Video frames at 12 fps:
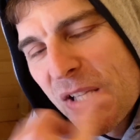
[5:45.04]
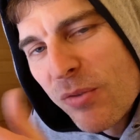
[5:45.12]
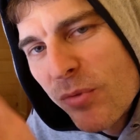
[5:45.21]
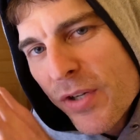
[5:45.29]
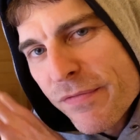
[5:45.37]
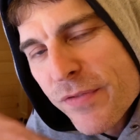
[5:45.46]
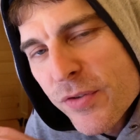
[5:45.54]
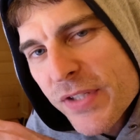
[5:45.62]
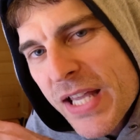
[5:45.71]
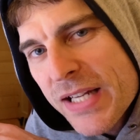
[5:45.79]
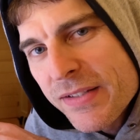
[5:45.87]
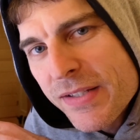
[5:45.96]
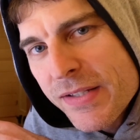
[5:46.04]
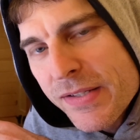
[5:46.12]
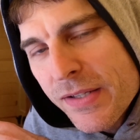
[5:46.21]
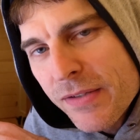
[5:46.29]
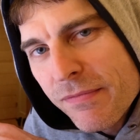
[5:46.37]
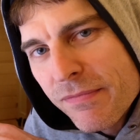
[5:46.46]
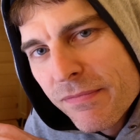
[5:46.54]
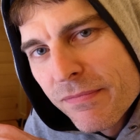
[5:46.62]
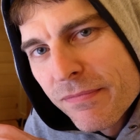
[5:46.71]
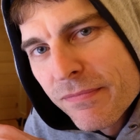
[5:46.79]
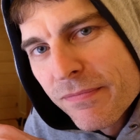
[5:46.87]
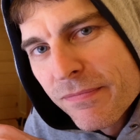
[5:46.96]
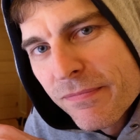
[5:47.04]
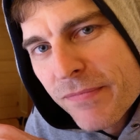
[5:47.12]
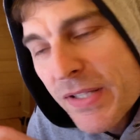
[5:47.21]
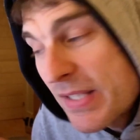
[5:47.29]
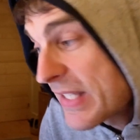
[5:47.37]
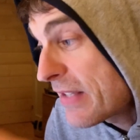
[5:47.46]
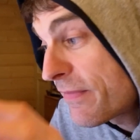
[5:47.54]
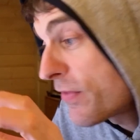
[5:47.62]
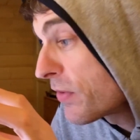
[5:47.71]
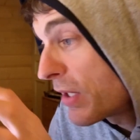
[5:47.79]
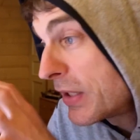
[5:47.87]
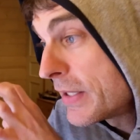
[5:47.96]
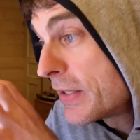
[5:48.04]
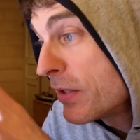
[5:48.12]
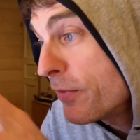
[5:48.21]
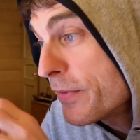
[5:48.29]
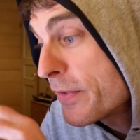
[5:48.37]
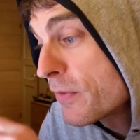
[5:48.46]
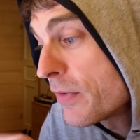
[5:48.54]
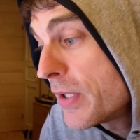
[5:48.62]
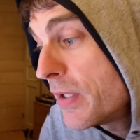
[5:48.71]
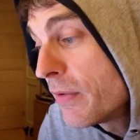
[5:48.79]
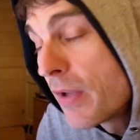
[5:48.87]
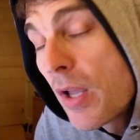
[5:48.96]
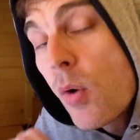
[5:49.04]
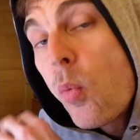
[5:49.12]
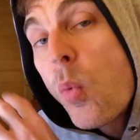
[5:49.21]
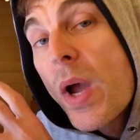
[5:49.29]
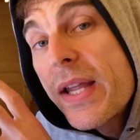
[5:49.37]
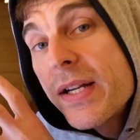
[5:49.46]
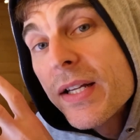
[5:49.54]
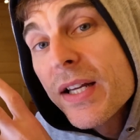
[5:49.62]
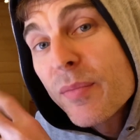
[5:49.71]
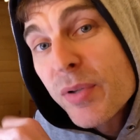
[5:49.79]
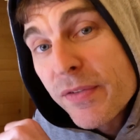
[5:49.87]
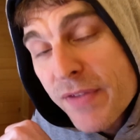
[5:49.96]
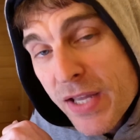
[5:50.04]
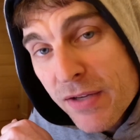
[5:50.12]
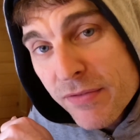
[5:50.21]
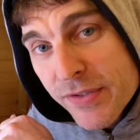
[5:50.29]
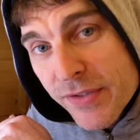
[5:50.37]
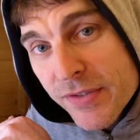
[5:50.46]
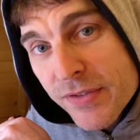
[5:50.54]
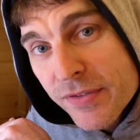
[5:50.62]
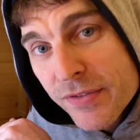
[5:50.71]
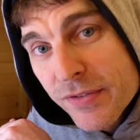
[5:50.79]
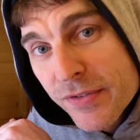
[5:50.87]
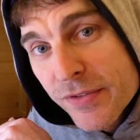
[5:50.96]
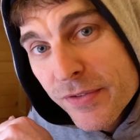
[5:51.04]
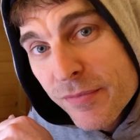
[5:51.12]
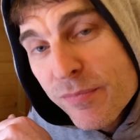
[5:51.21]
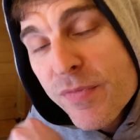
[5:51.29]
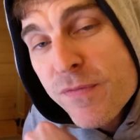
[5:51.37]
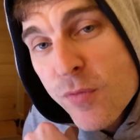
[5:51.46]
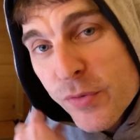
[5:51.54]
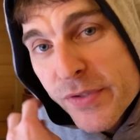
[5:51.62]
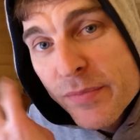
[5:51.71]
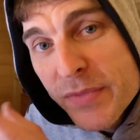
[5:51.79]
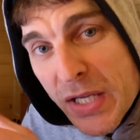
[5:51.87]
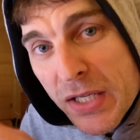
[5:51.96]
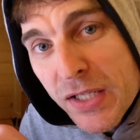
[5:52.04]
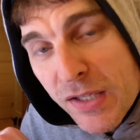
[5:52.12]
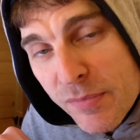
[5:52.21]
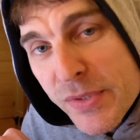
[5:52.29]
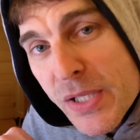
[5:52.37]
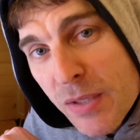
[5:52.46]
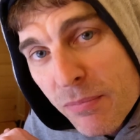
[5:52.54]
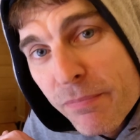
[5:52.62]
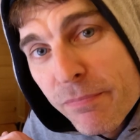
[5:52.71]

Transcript: When I first added these in, it says very clearly on the screen, wait a couple of hours before some data comes up.